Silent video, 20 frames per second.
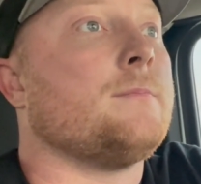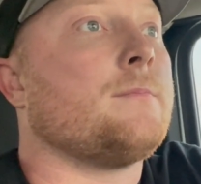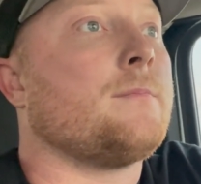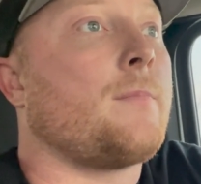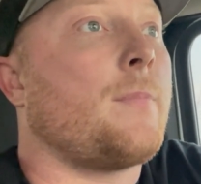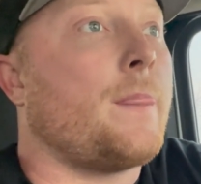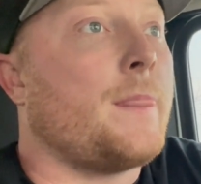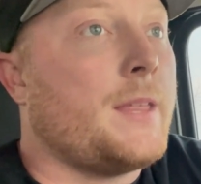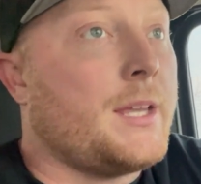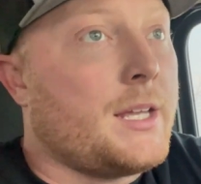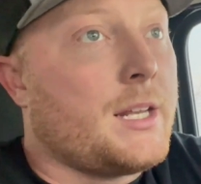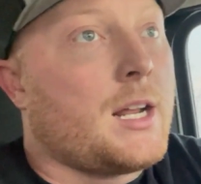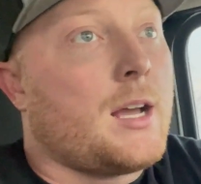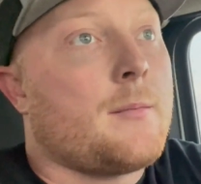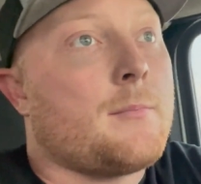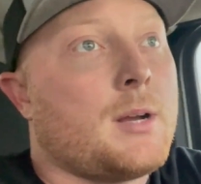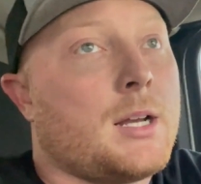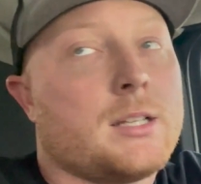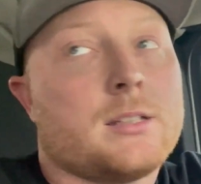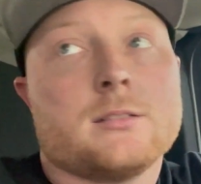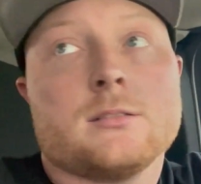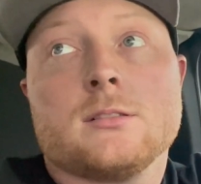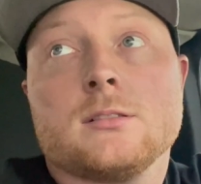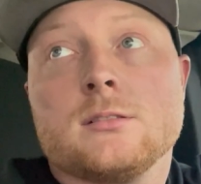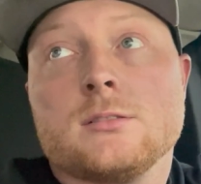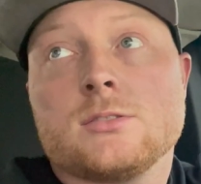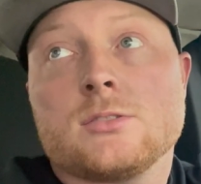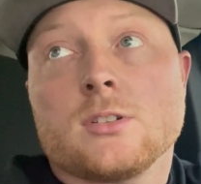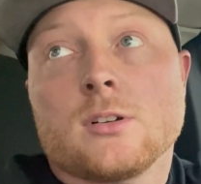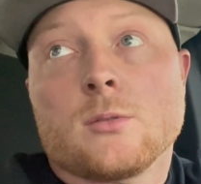then I might
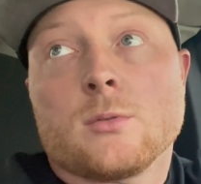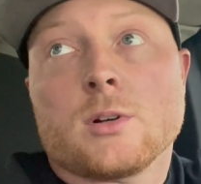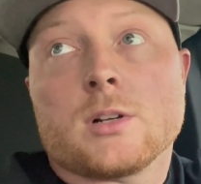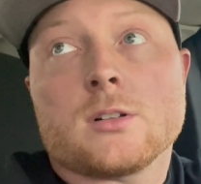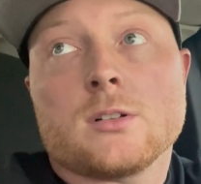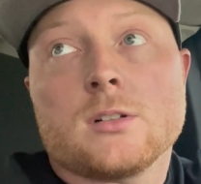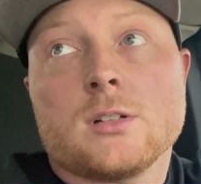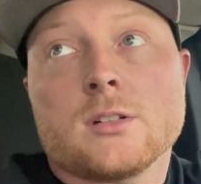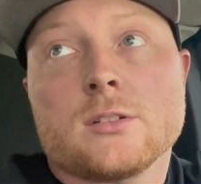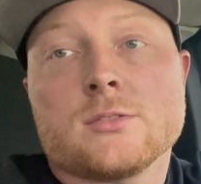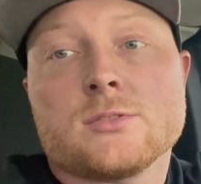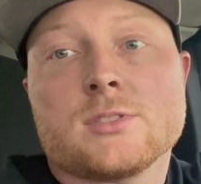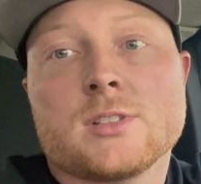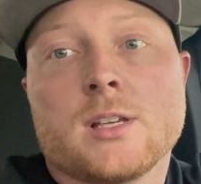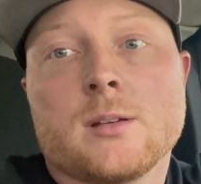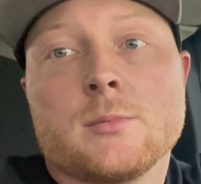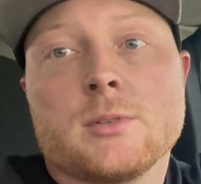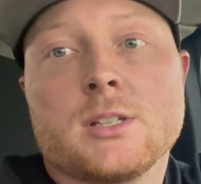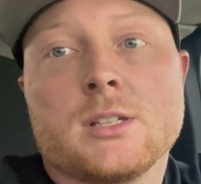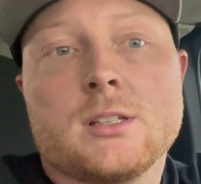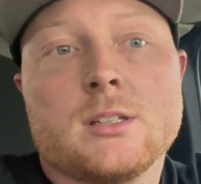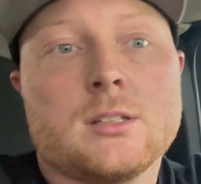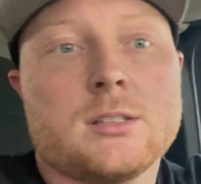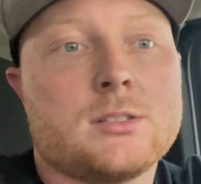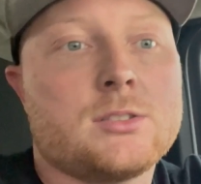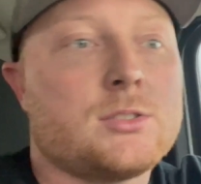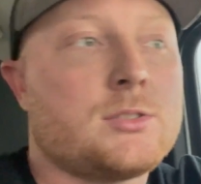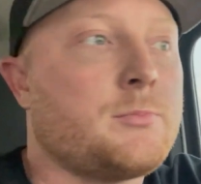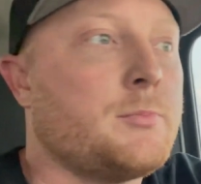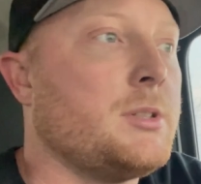start working on Uncle Sam again. I've
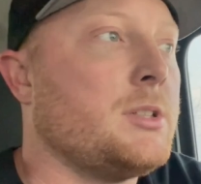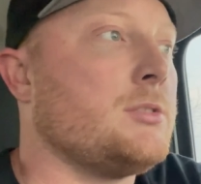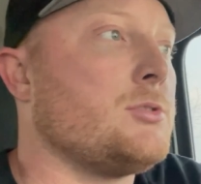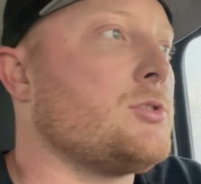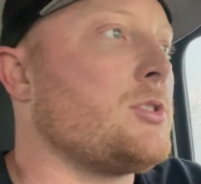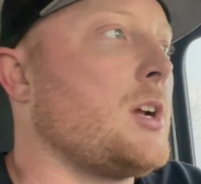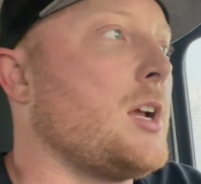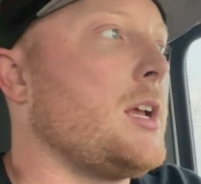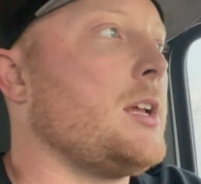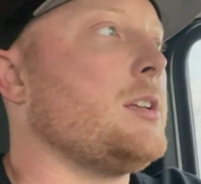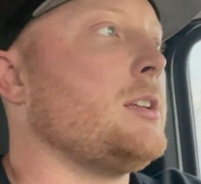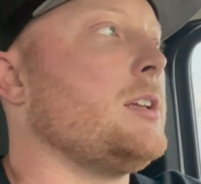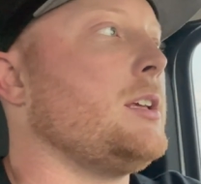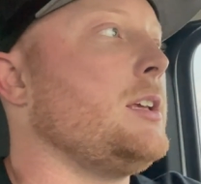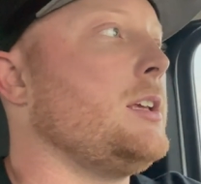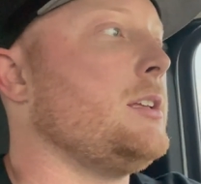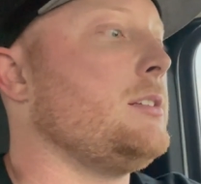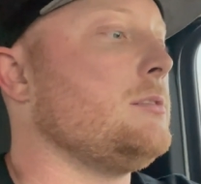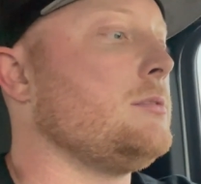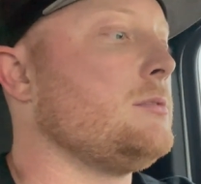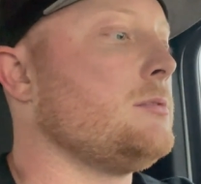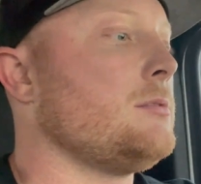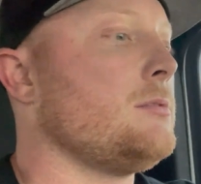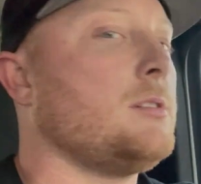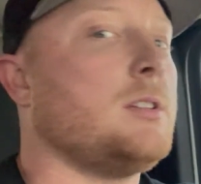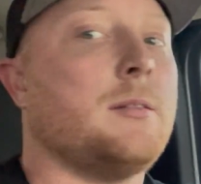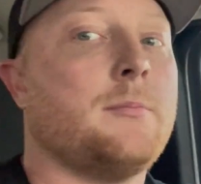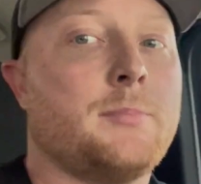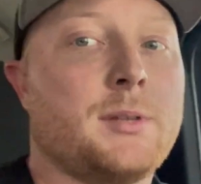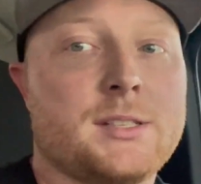just been trying to hit
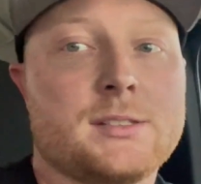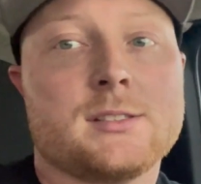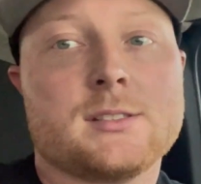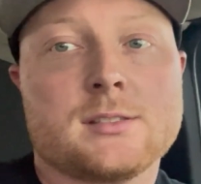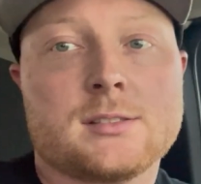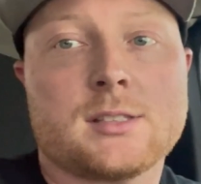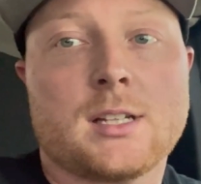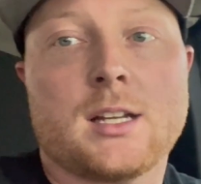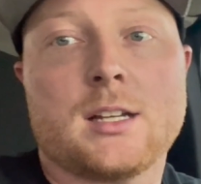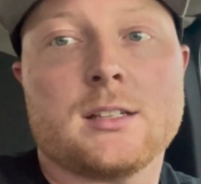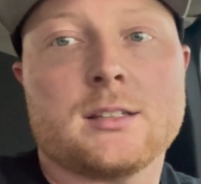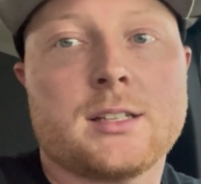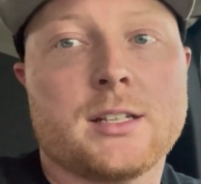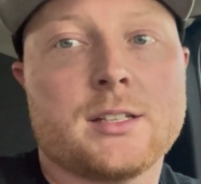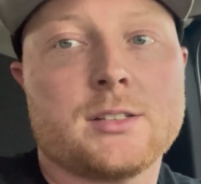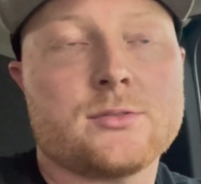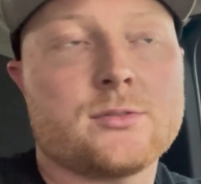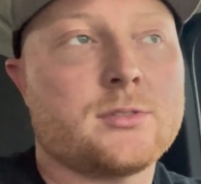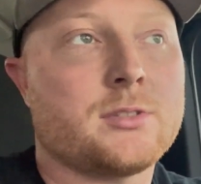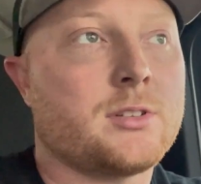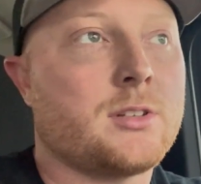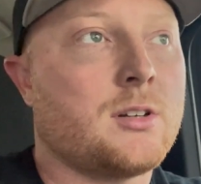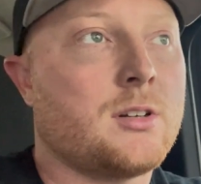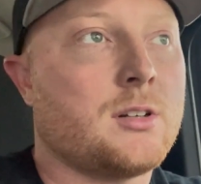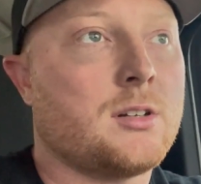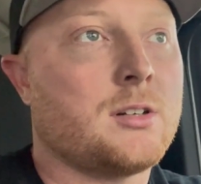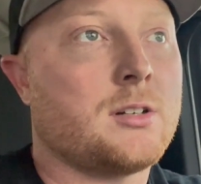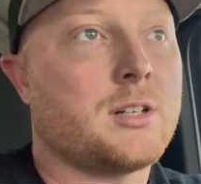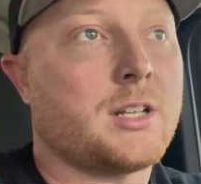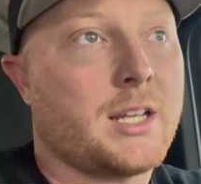the business side of things really
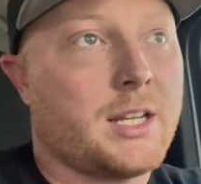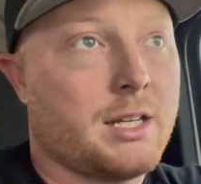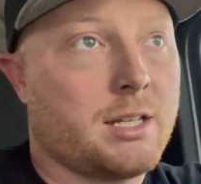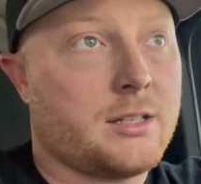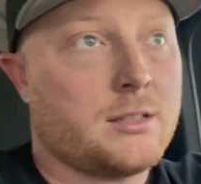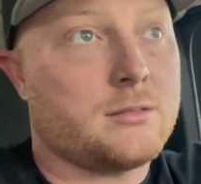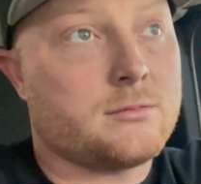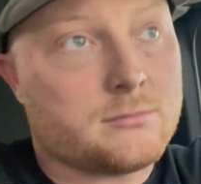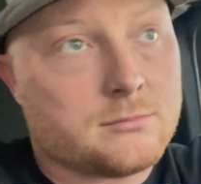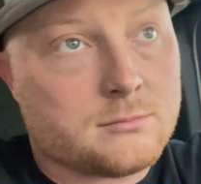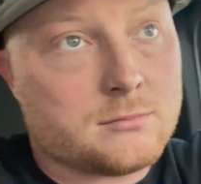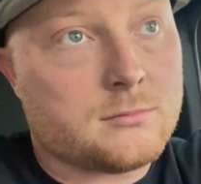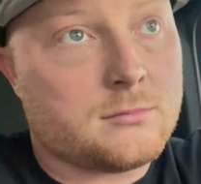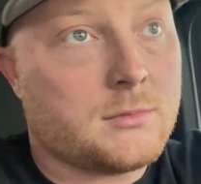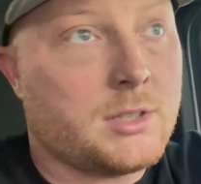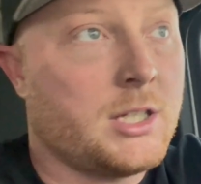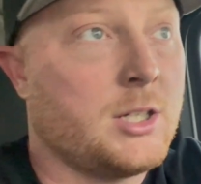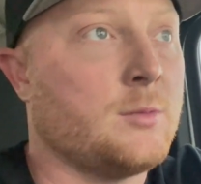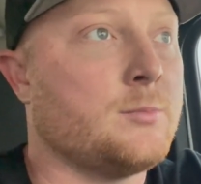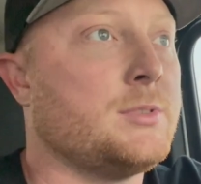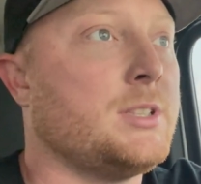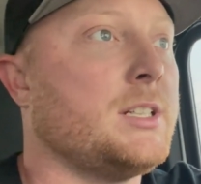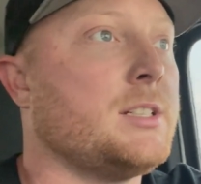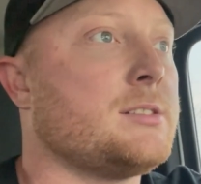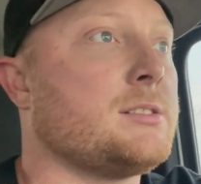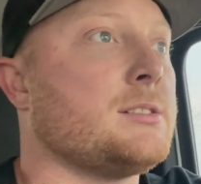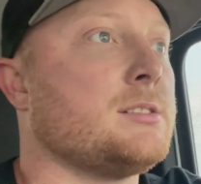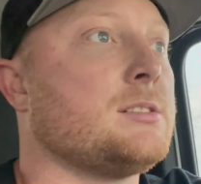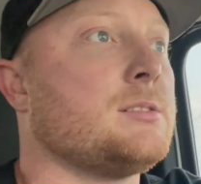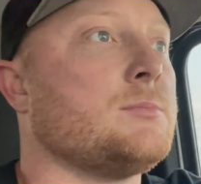hard and help Dennis
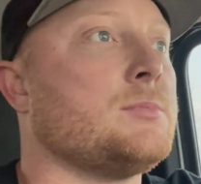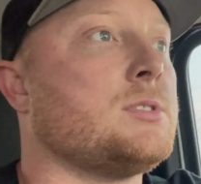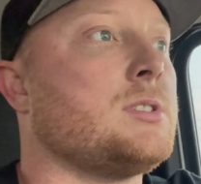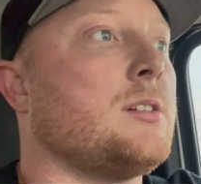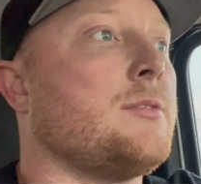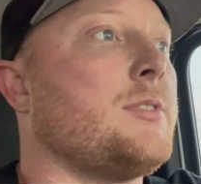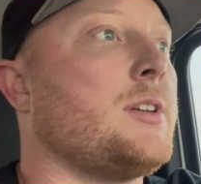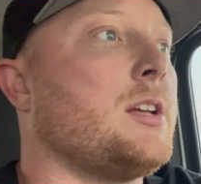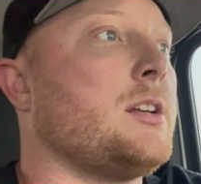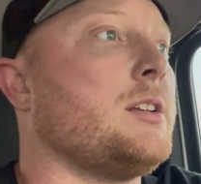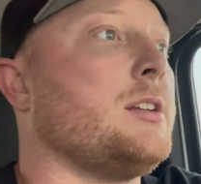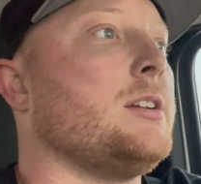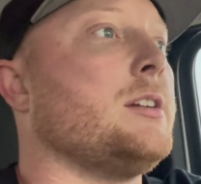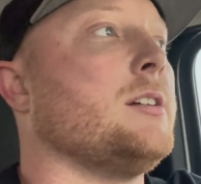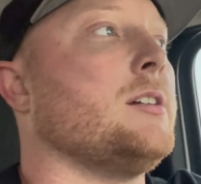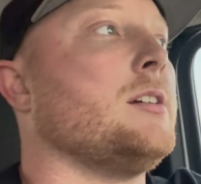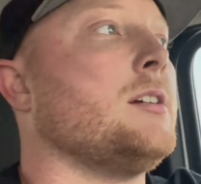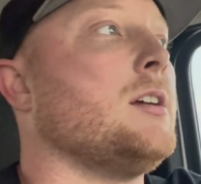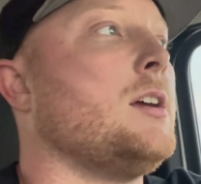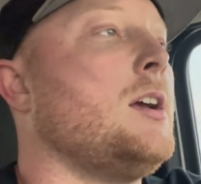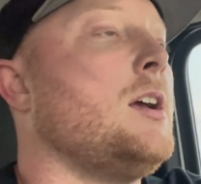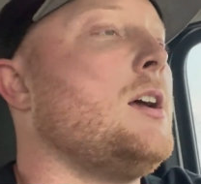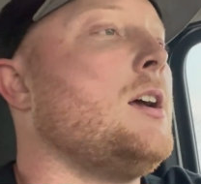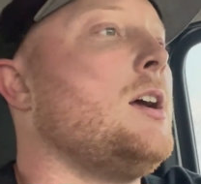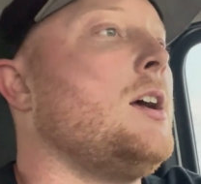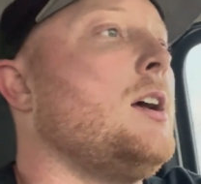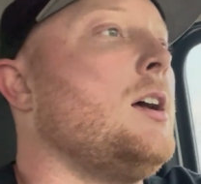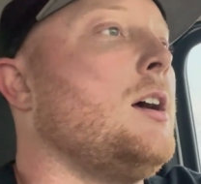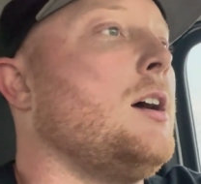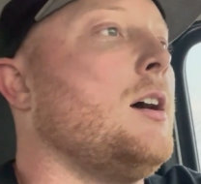get some stuff out of here.
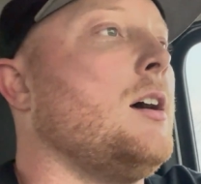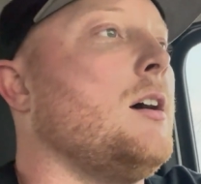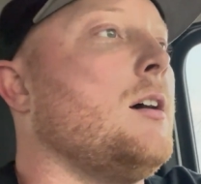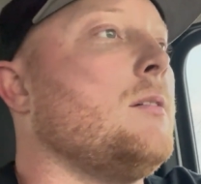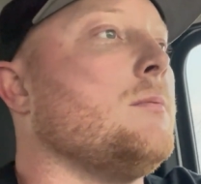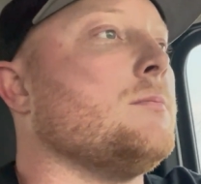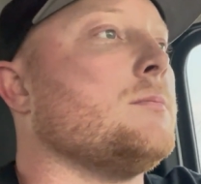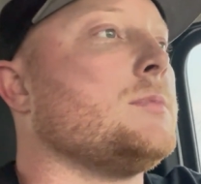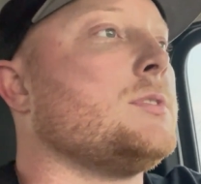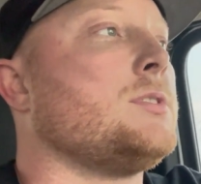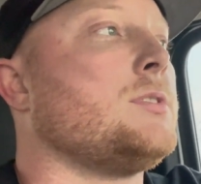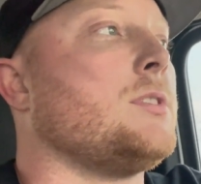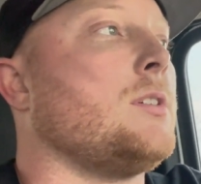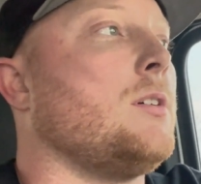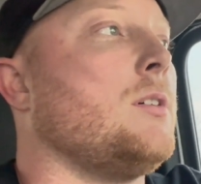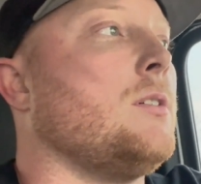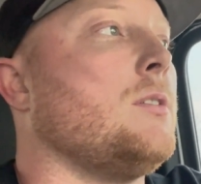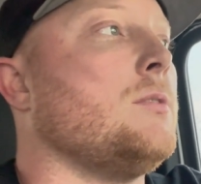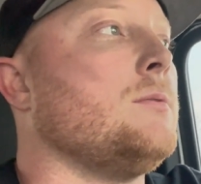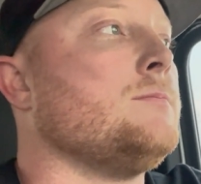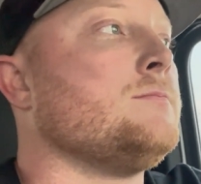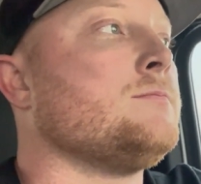So